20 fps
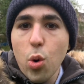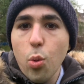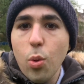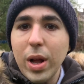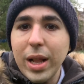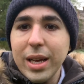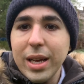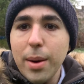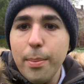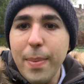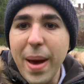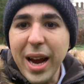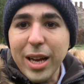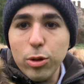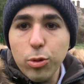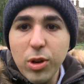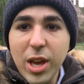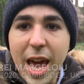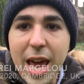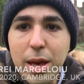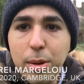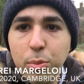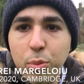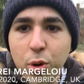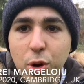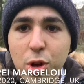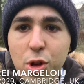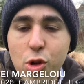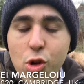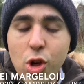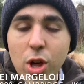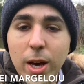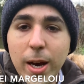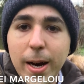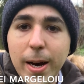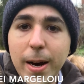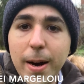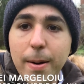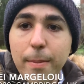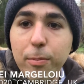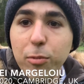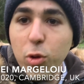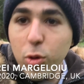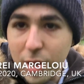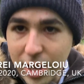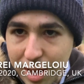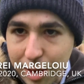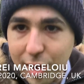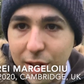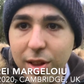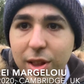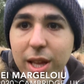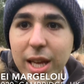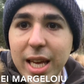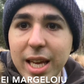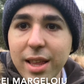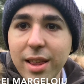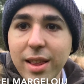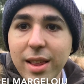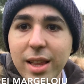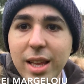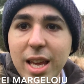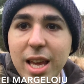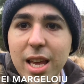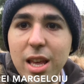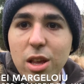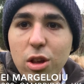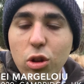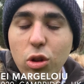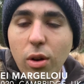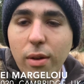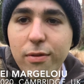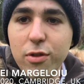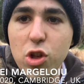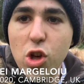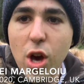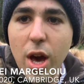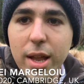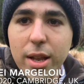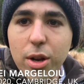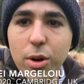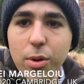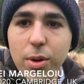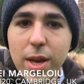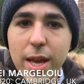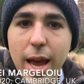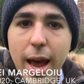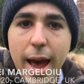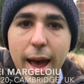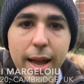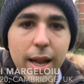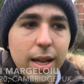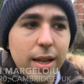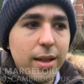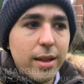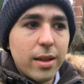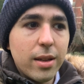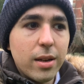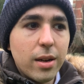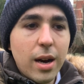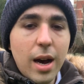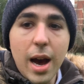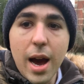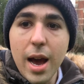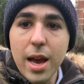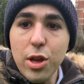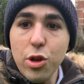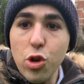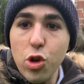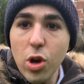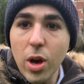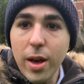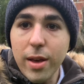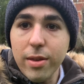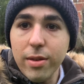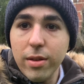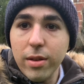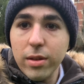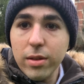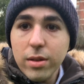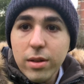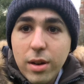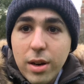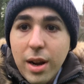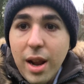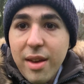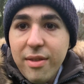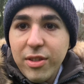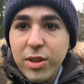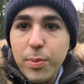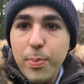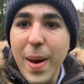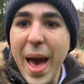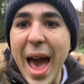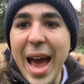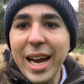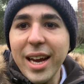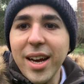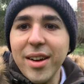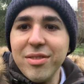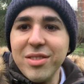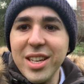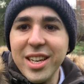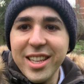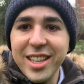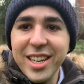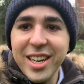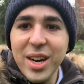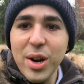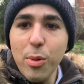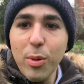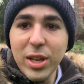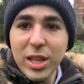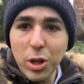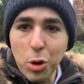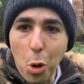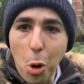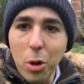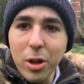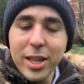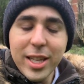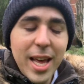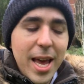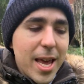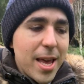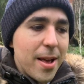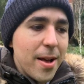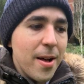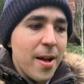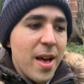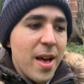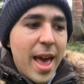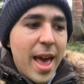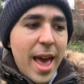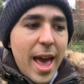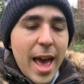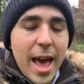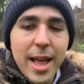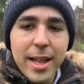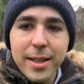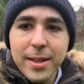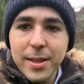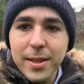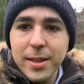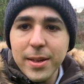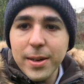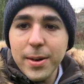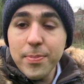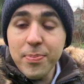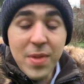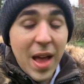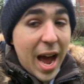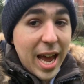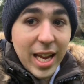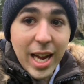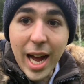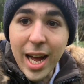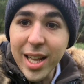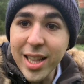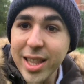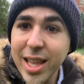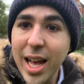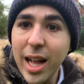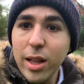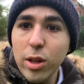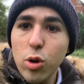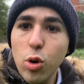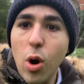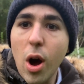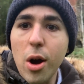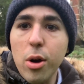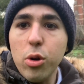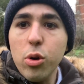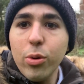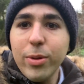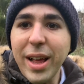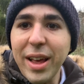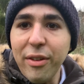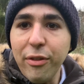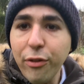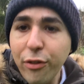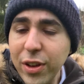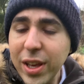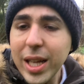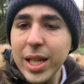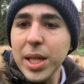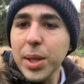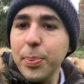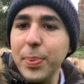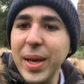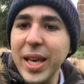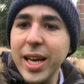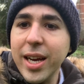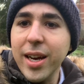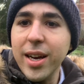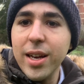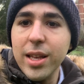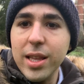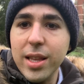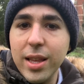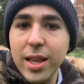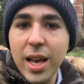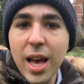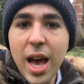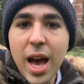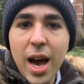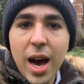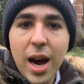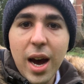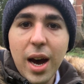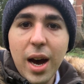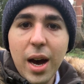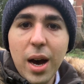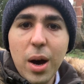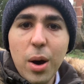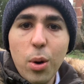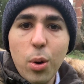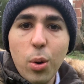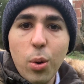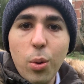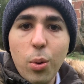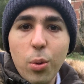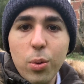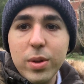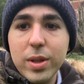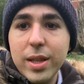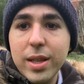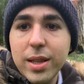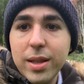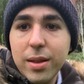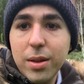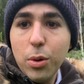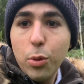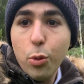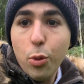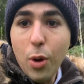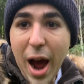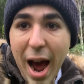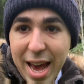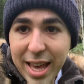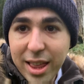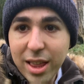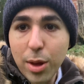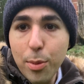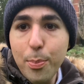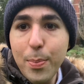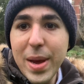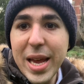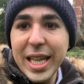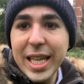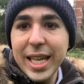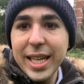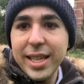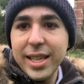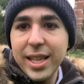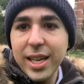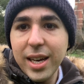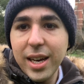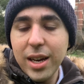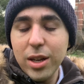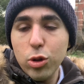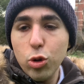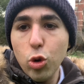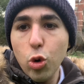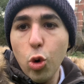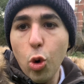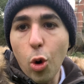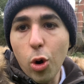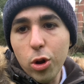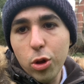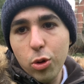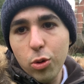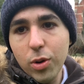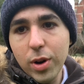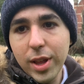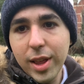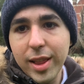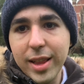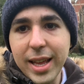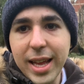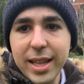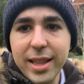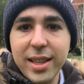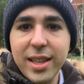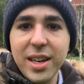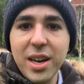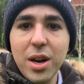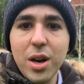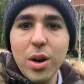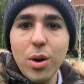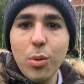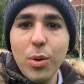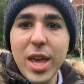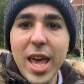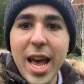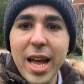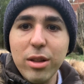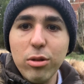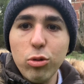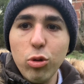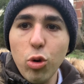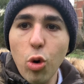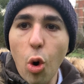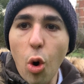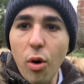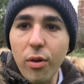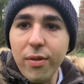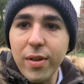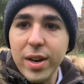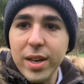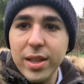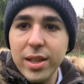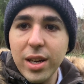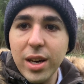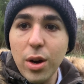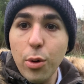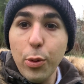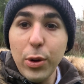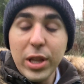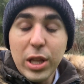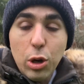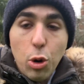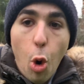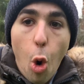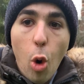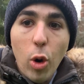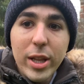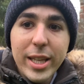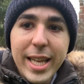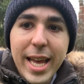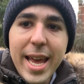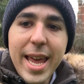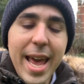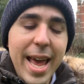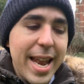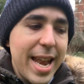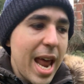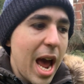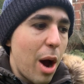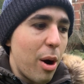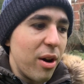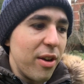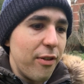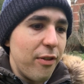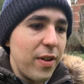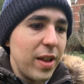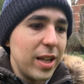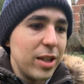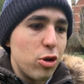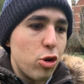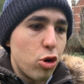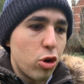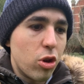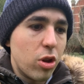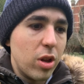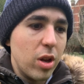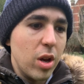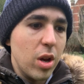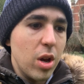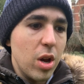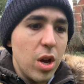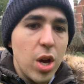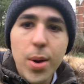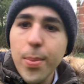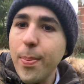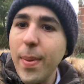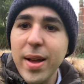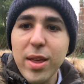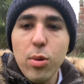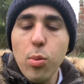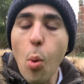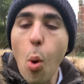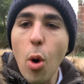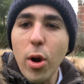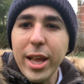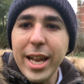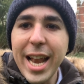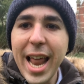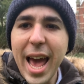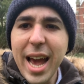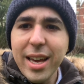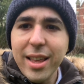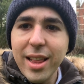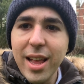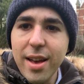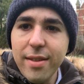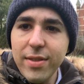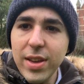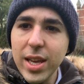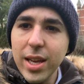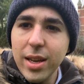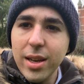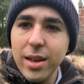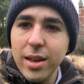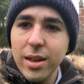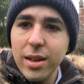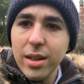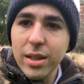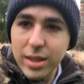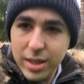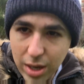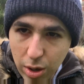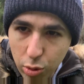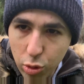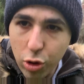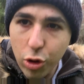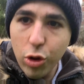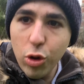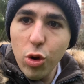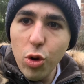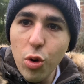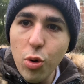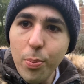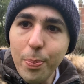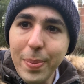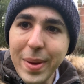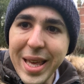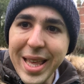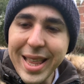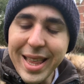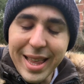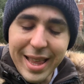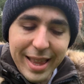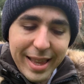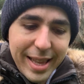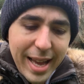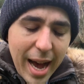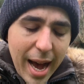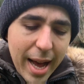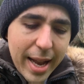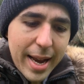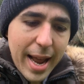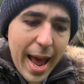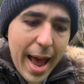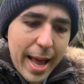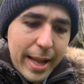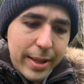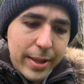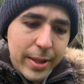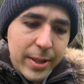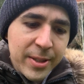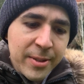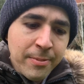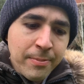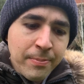Welcome back to Cambridge. Today's the 16th of January and I just arrived back after the winter holiday. And I can't tell you how good I feel because I submitted the two courseworks that we had to do over the winter holiday. And now I feel just much more relaxed having those two pieces done. And